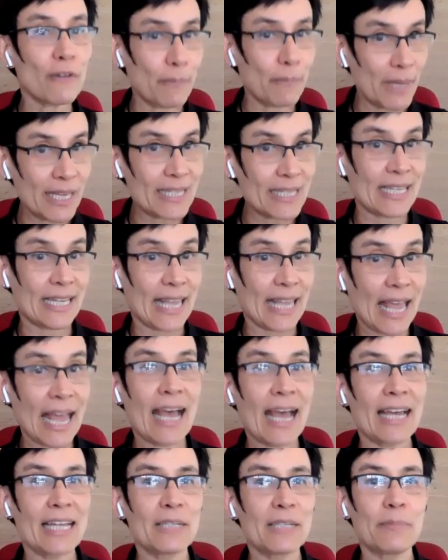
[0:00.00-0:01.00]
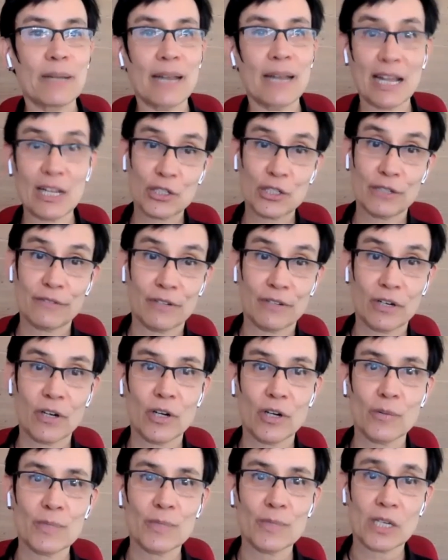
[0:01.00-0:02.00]
for me is a cat, but actually for
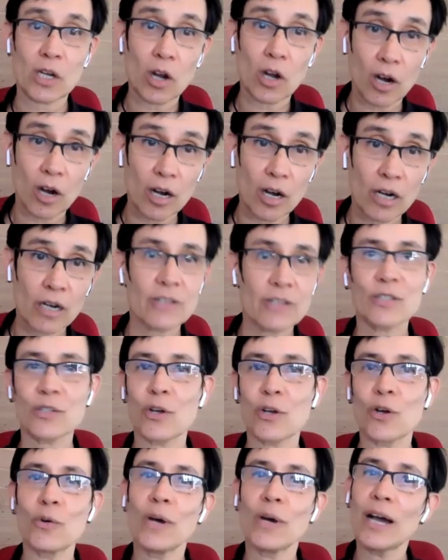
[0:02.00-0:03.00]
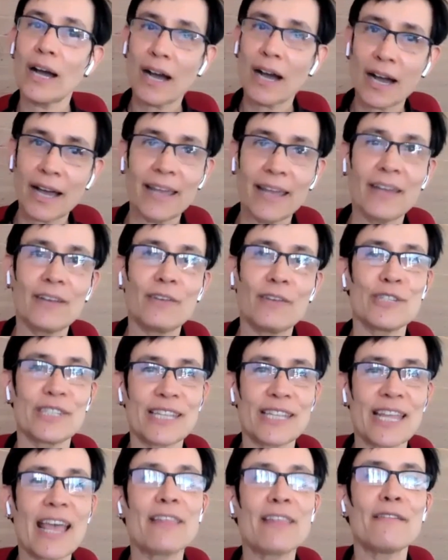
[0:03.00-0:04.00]
her was a car. So I
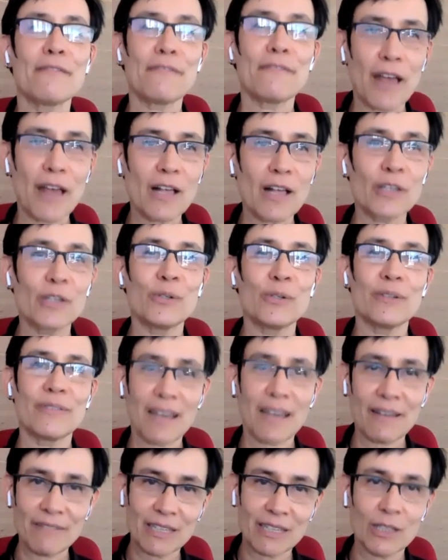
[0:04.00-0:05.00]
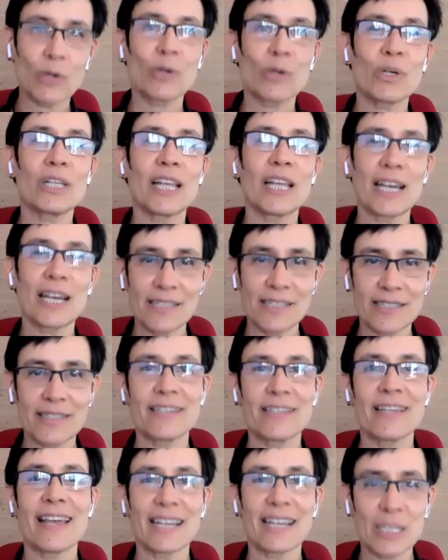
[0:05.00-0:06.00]
understand the value of having
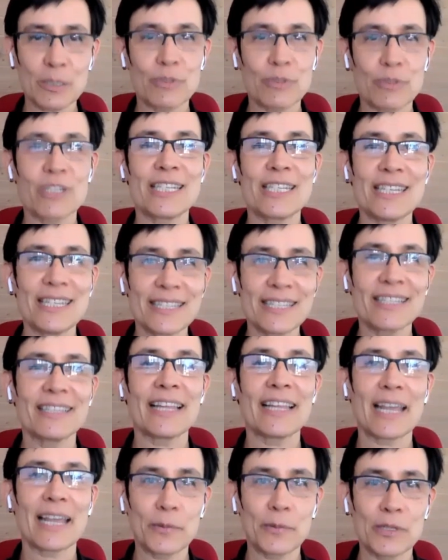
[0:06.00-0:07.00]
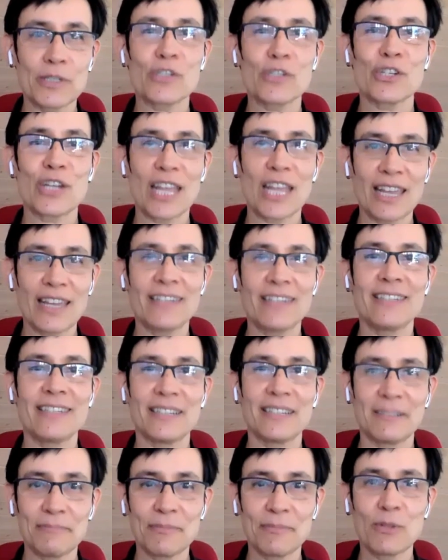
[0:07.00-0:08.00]
localized expertise in language and
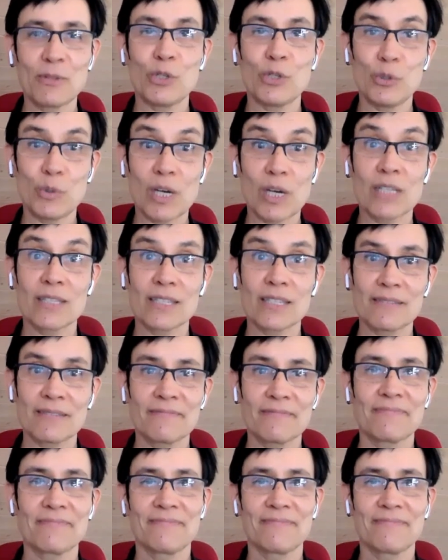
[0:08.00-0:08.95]
the nuance.